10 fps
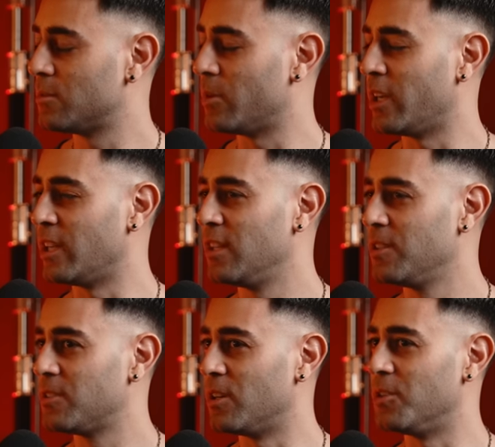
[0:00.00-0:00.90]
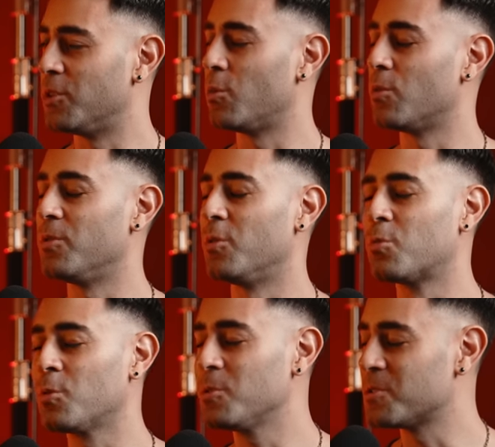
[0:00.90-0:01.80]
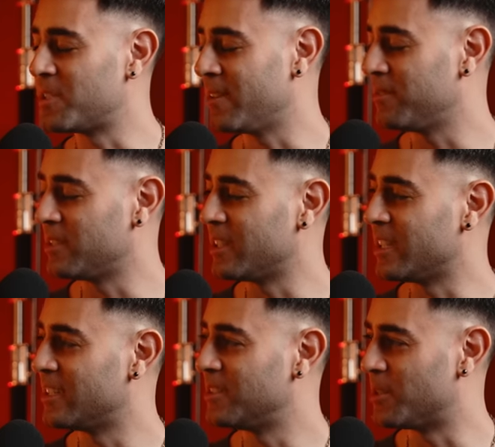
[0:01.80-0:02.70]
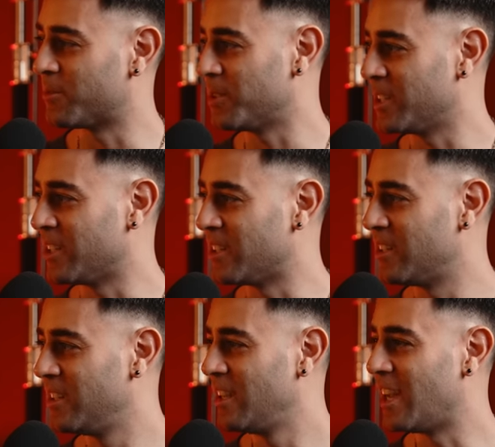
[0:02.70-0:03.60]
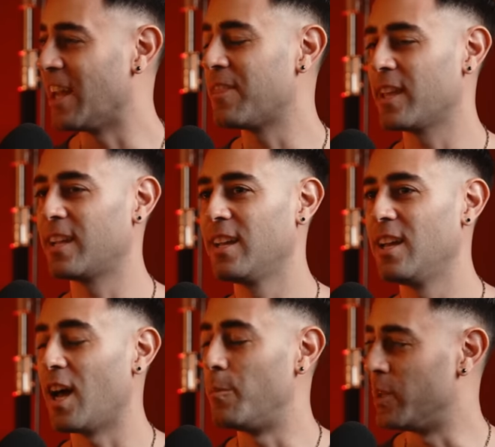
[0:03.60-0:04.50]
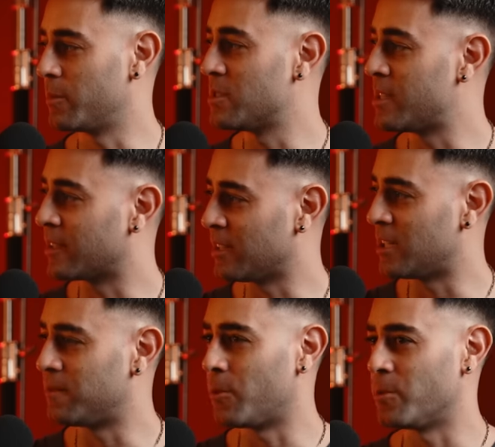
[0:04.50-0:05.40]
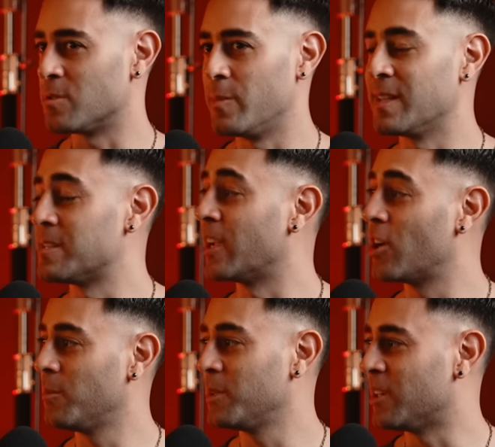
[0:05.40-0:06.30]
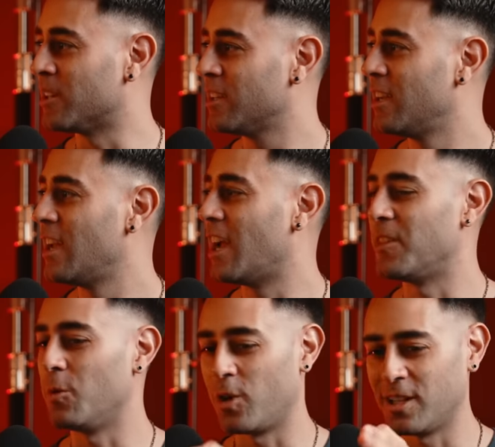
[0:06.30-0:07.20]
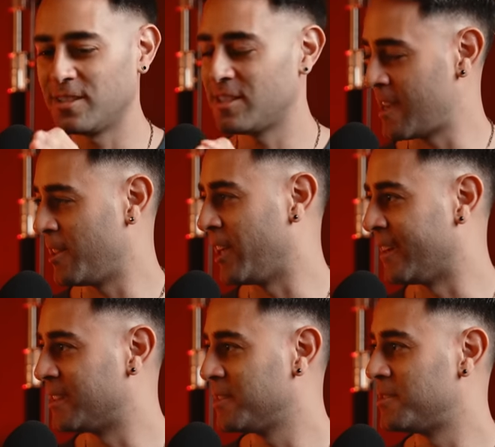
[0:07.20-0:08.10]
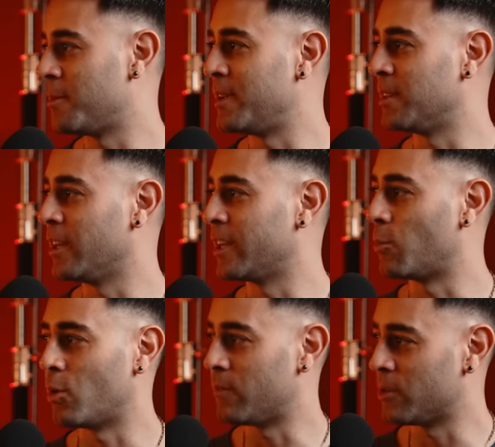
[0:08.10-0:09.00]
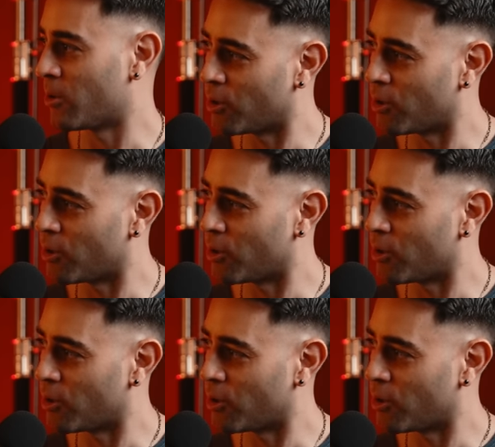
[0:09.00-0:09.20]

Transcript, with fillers: Right. The rules are definitely different here. And I think a big mistake a lot of foreigners make is they come here and they want Thailand to be like whatever their